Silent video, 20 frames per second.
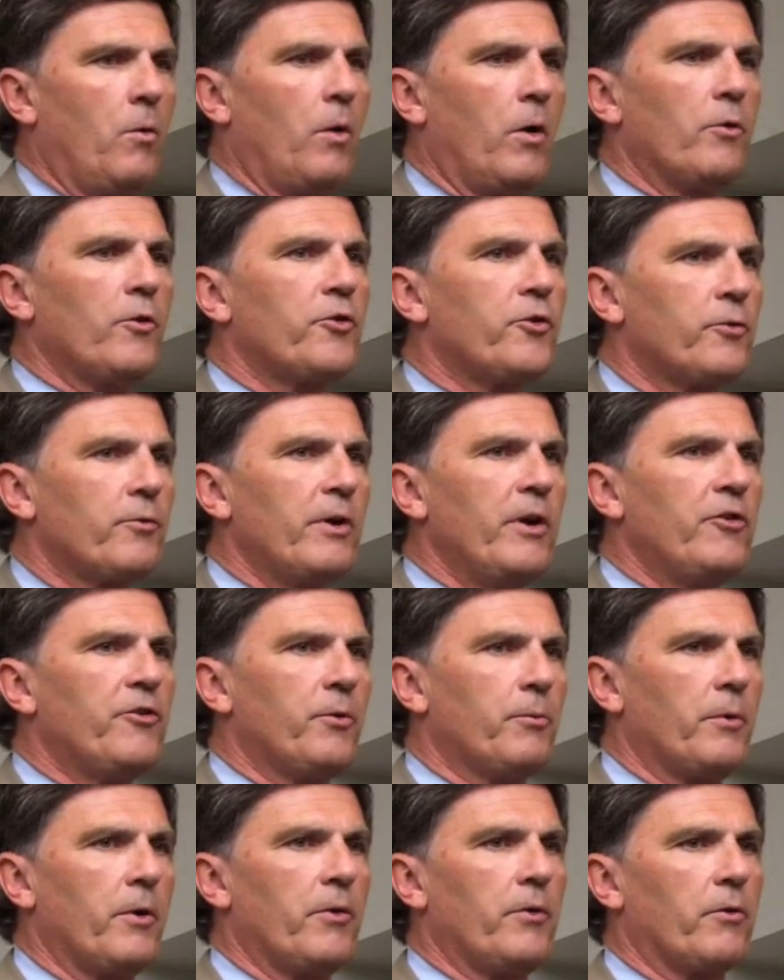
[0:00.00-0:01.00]
Well, there's a
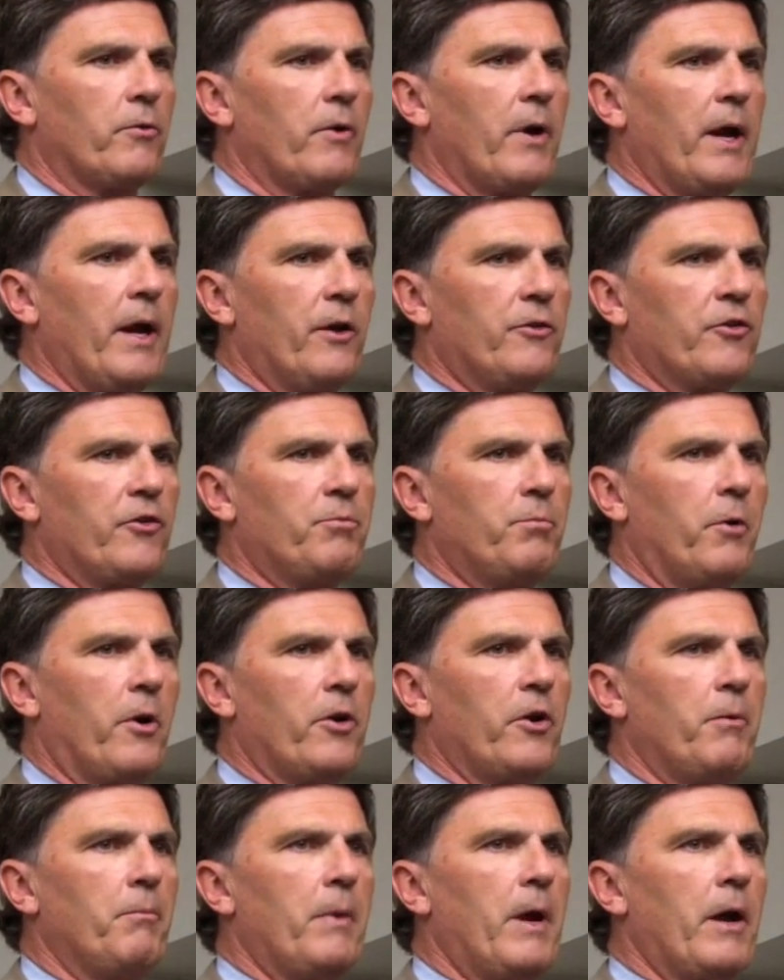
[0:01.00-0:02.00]
reason we're in the race. If
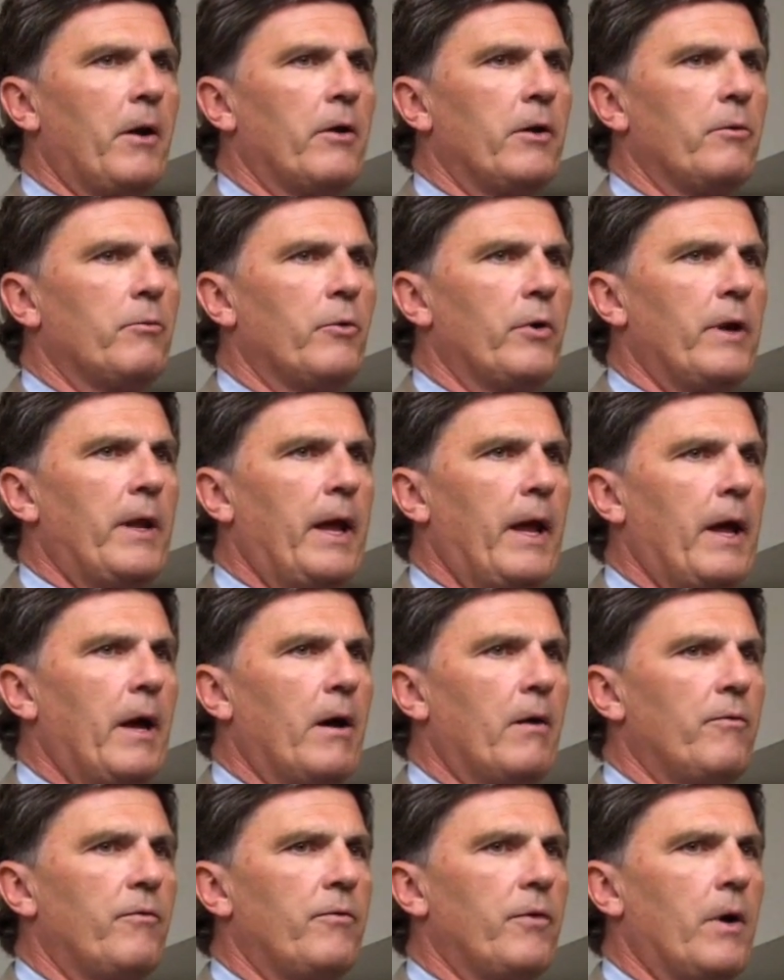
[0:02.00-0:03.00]
Martin O'Malley would
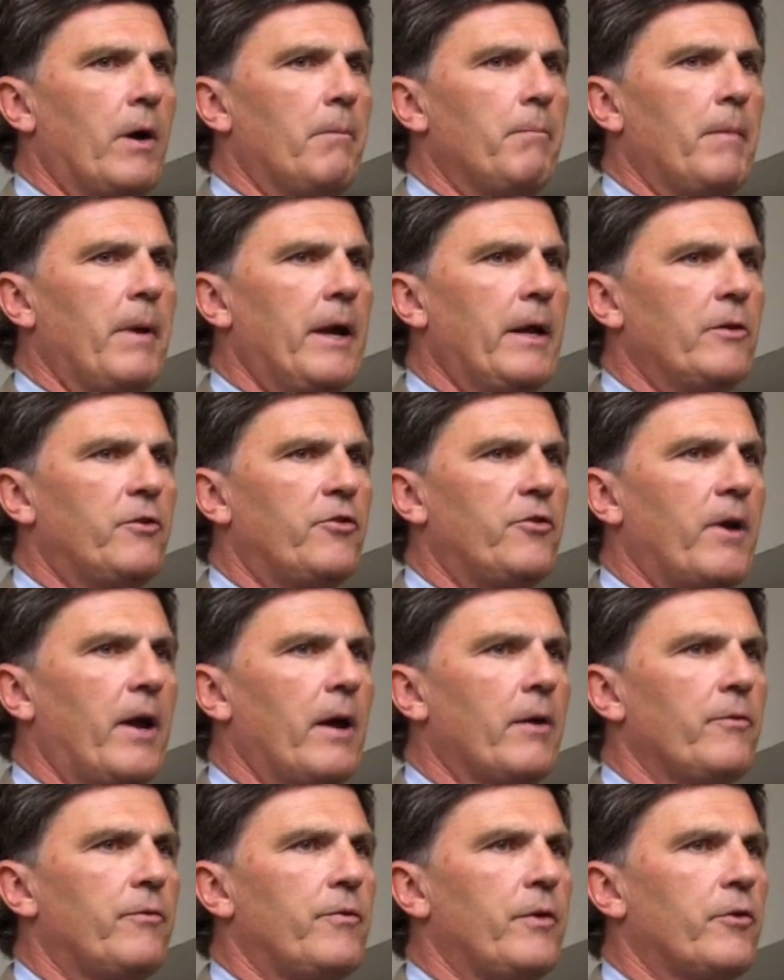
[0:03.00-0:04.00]
have made
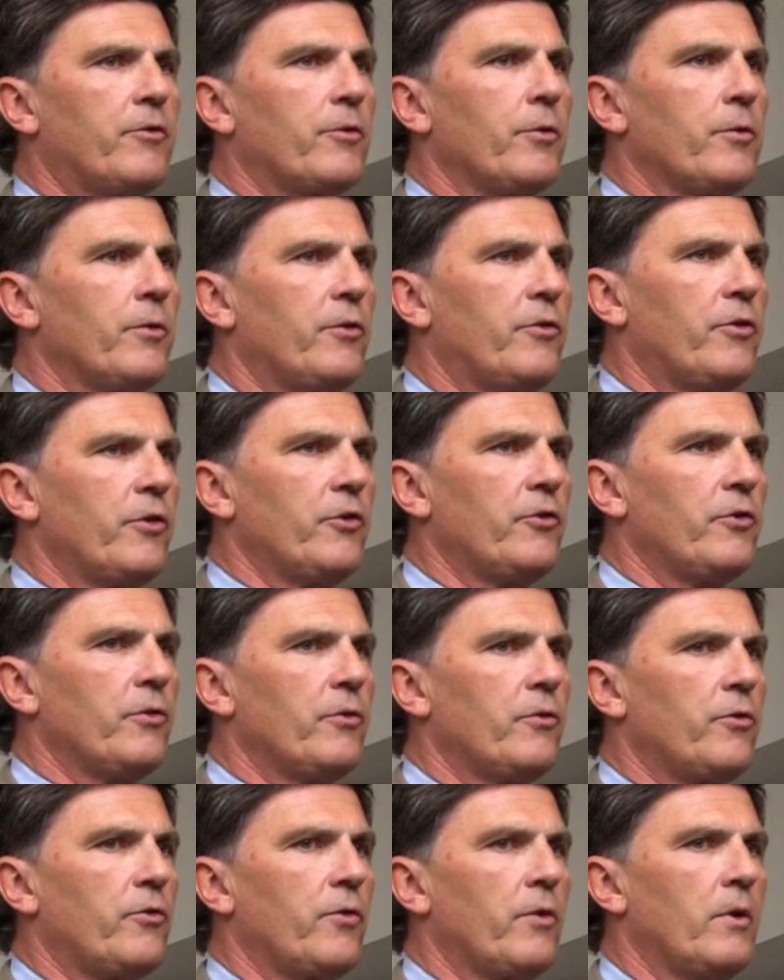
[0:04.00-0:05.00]
sound fiscal
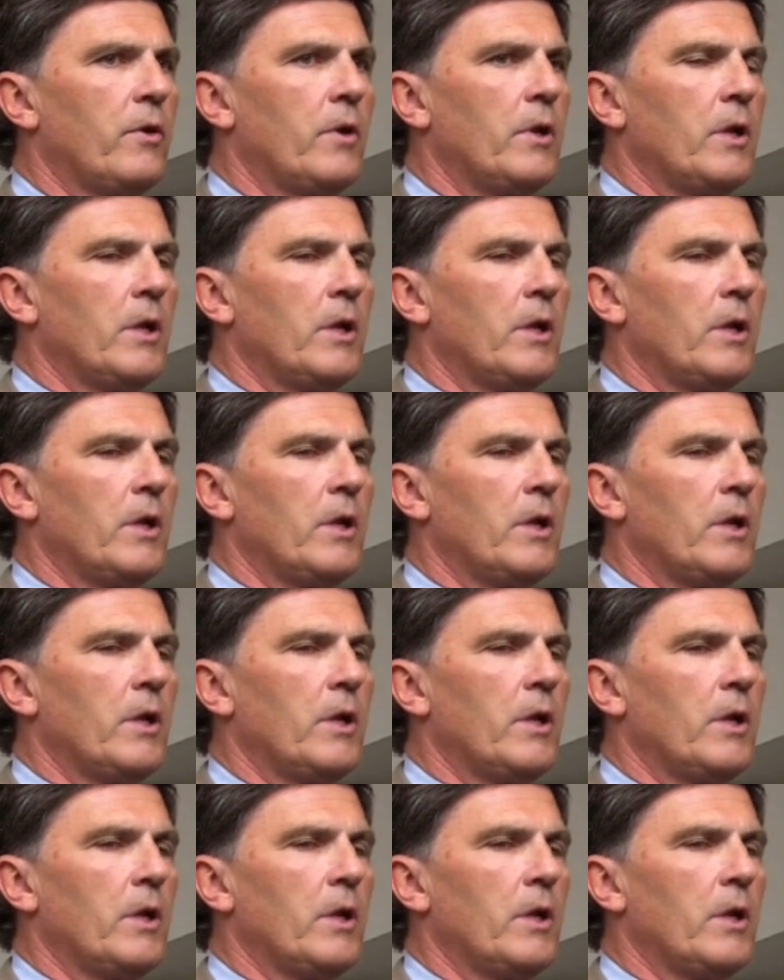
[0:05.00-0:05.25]
decisions,